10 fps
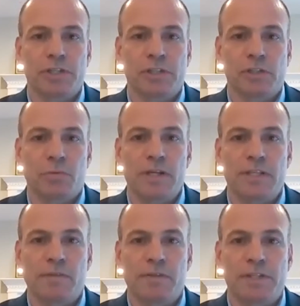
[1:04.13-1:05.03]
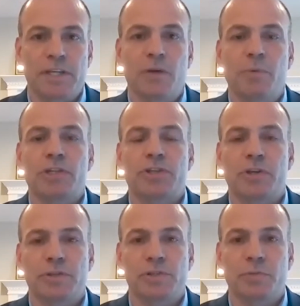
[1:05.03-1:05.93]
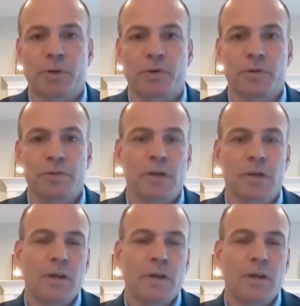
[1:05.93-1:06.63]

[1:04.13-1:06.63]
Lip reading: in 2017, we introduced Super Cruise.